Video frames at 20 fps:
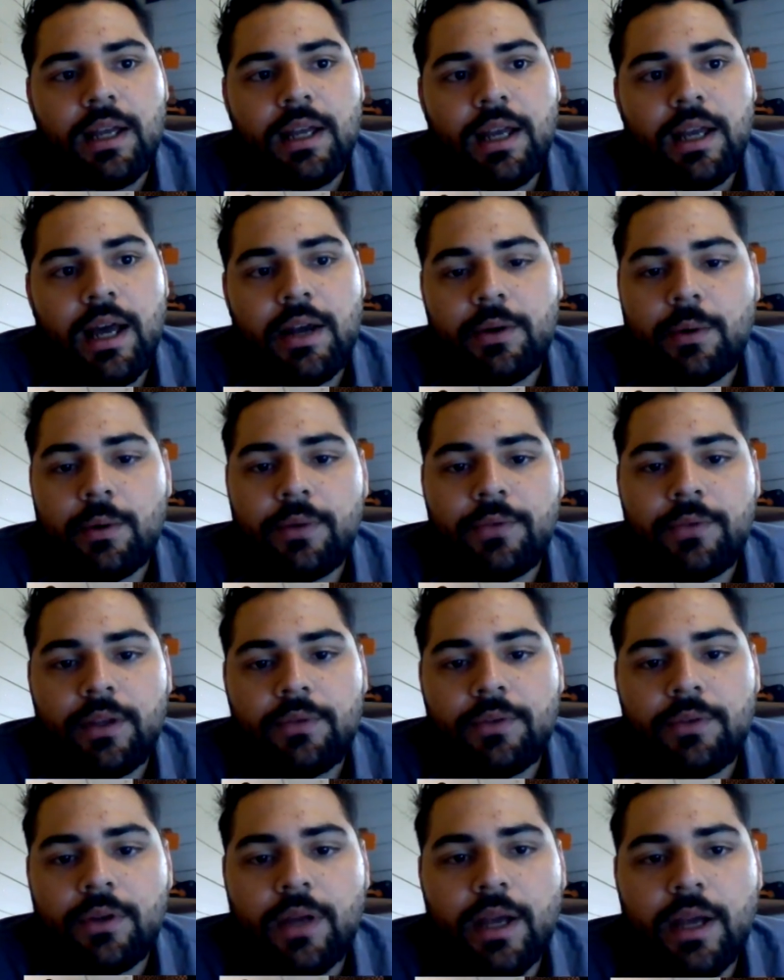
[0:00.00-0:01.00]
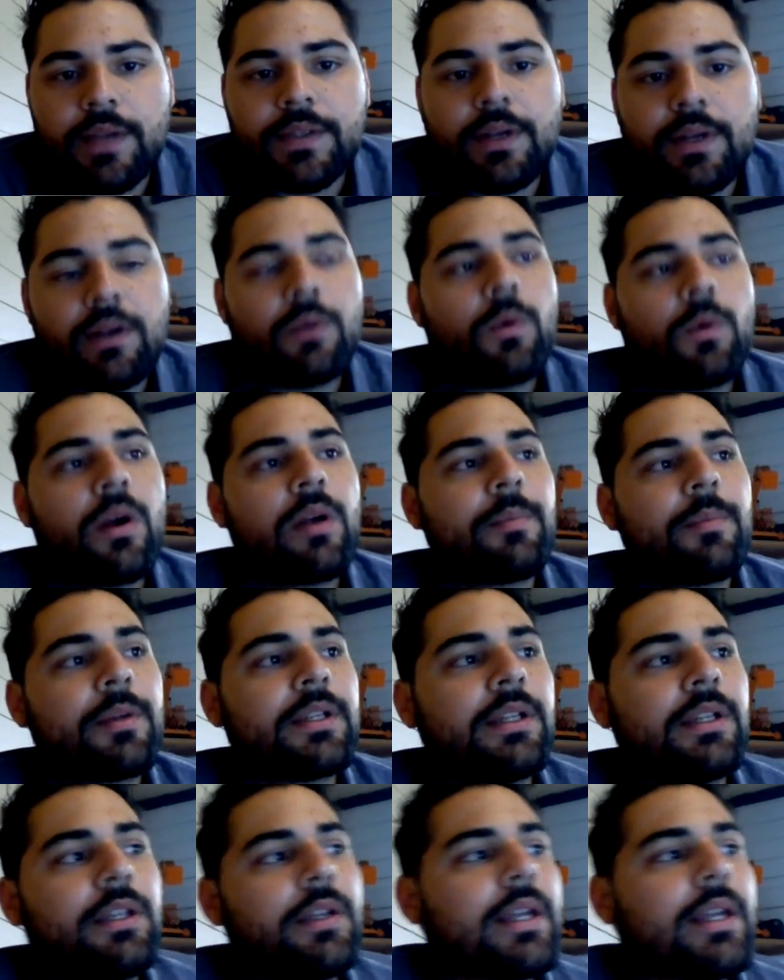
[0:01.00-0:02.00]
I don't know if you guys are aware,
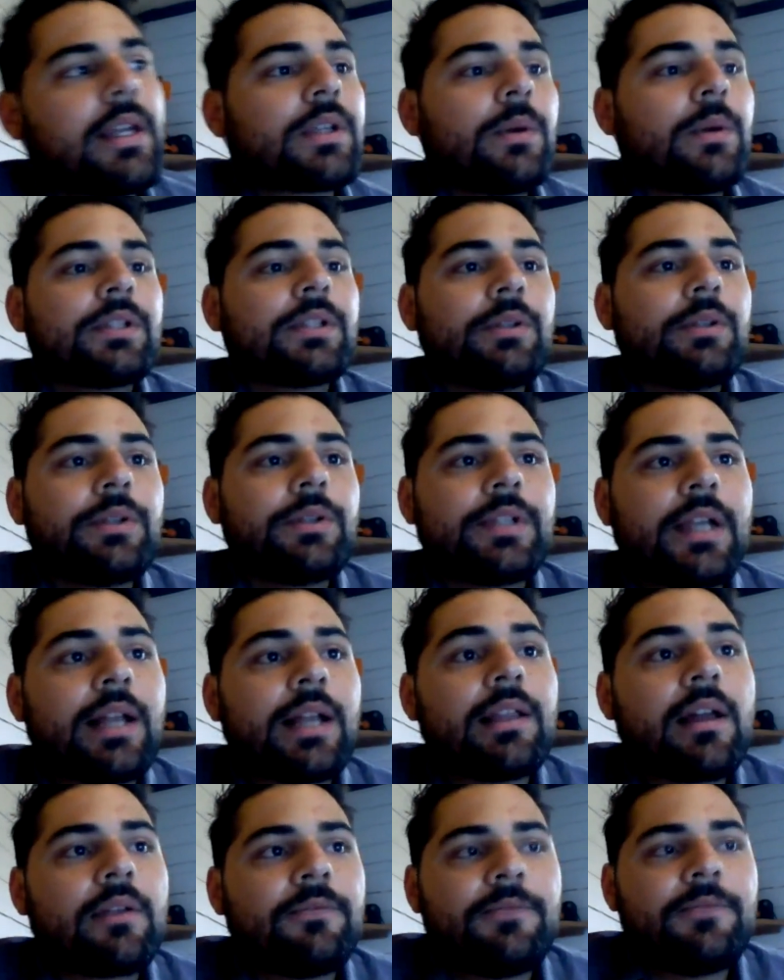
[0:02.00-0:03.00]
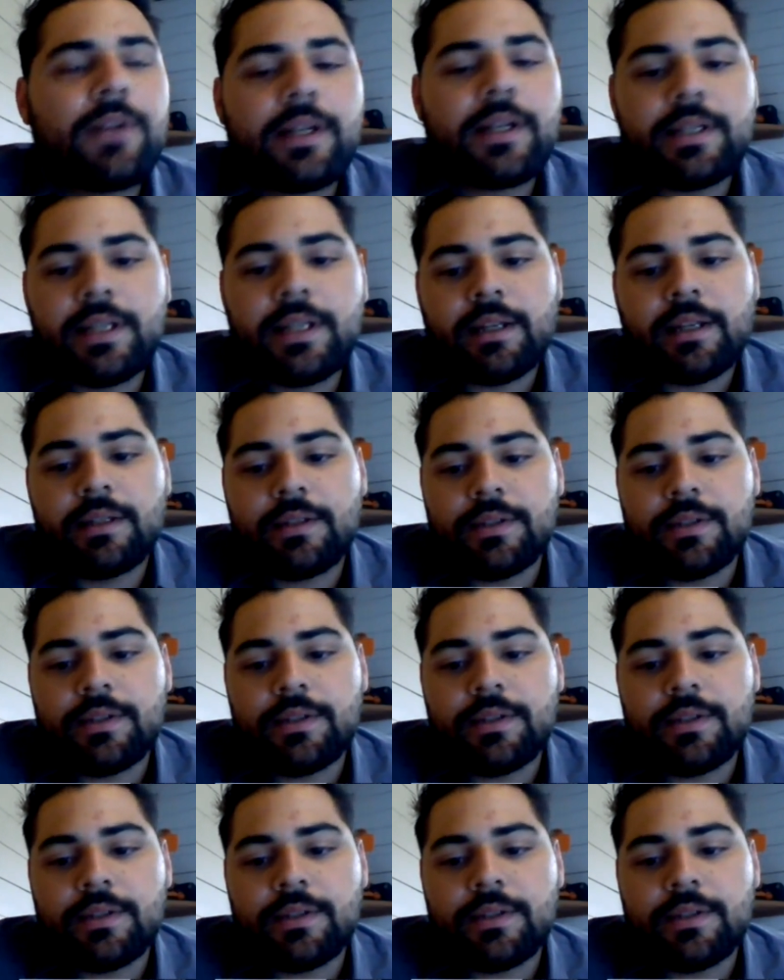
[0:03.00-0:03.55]
but UNESCO is losing a lot of funding.